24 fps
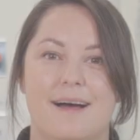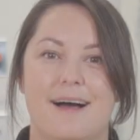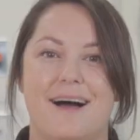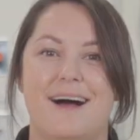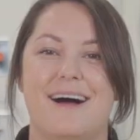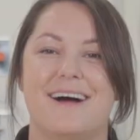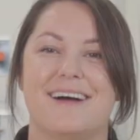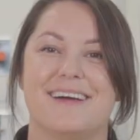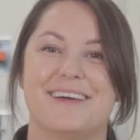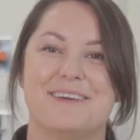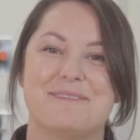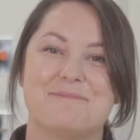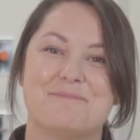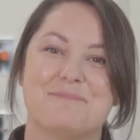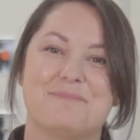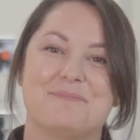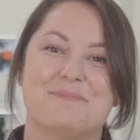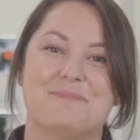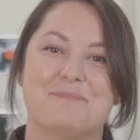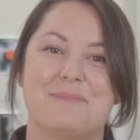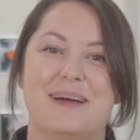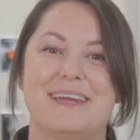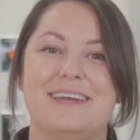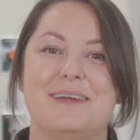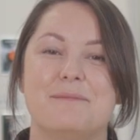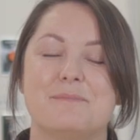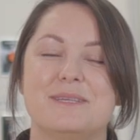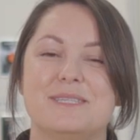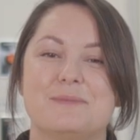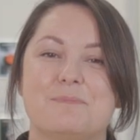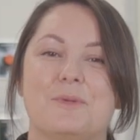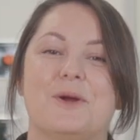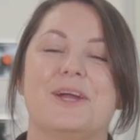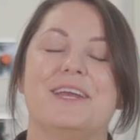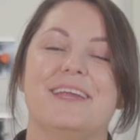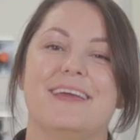Hi, my name is
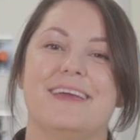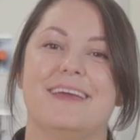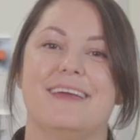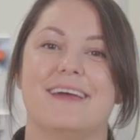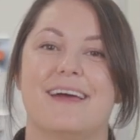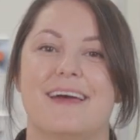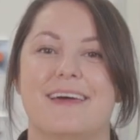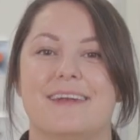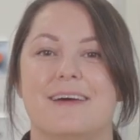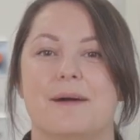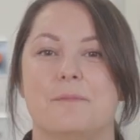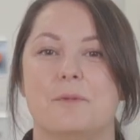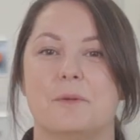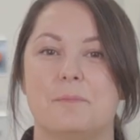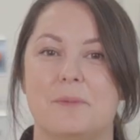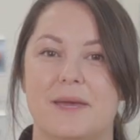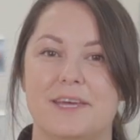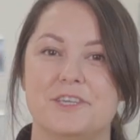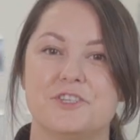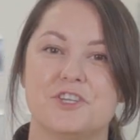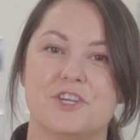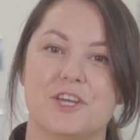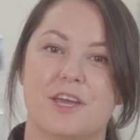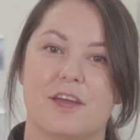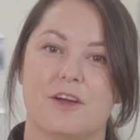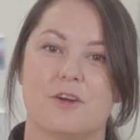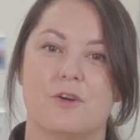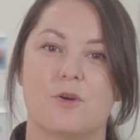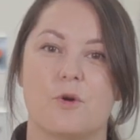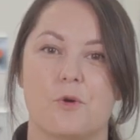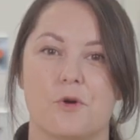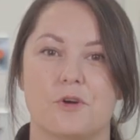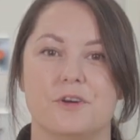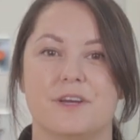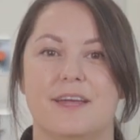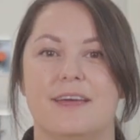Brittany, and I'm a patient care
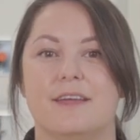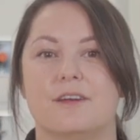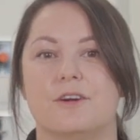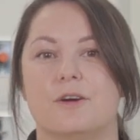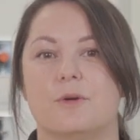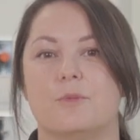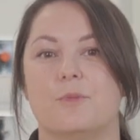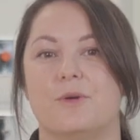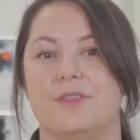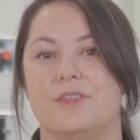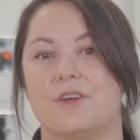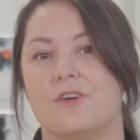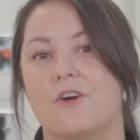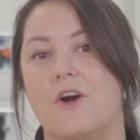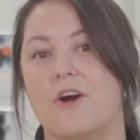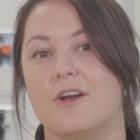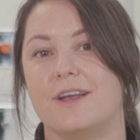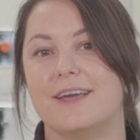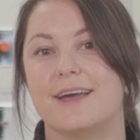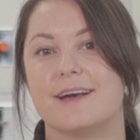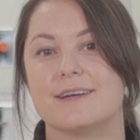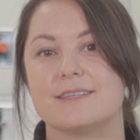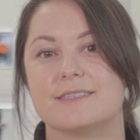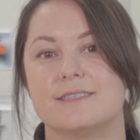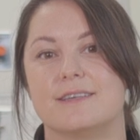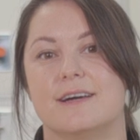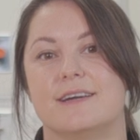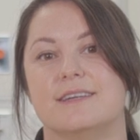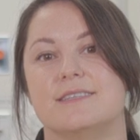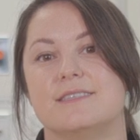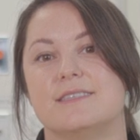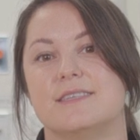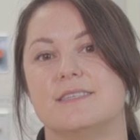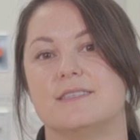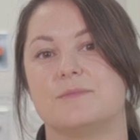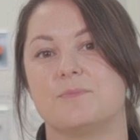coordinator with the Cardiac
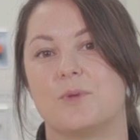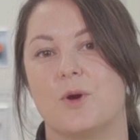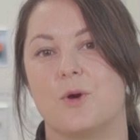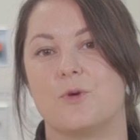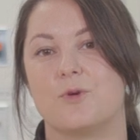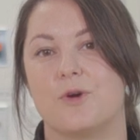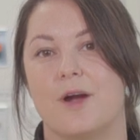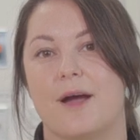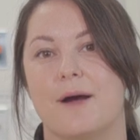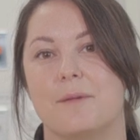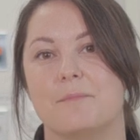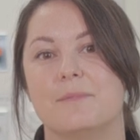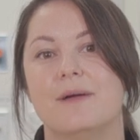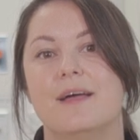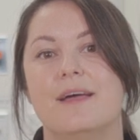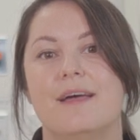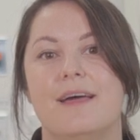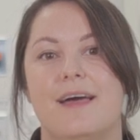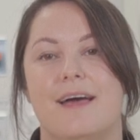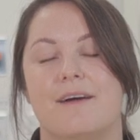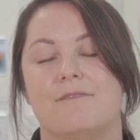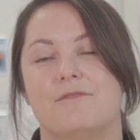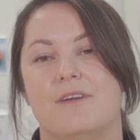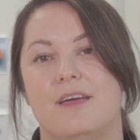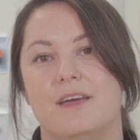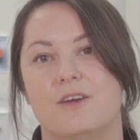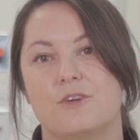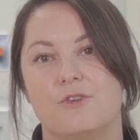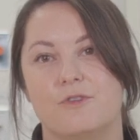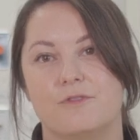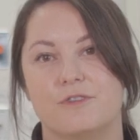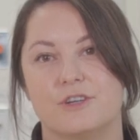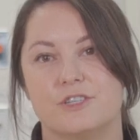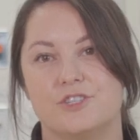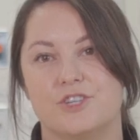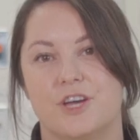Sciences Program at
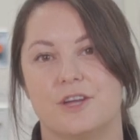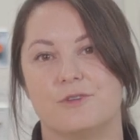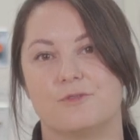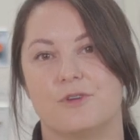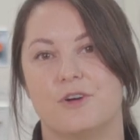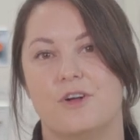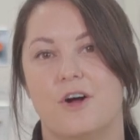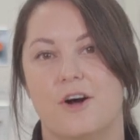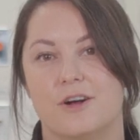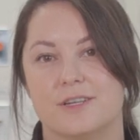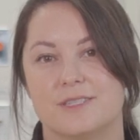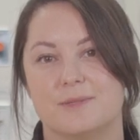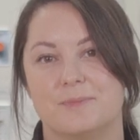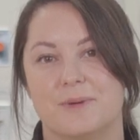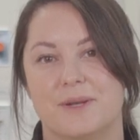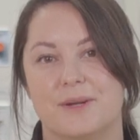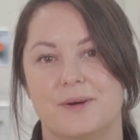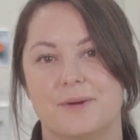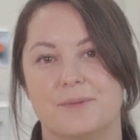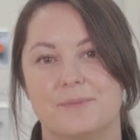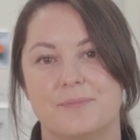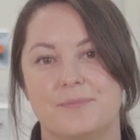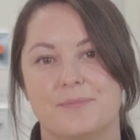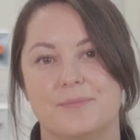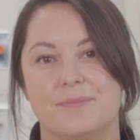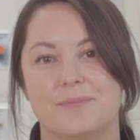Vancouver General Hospital.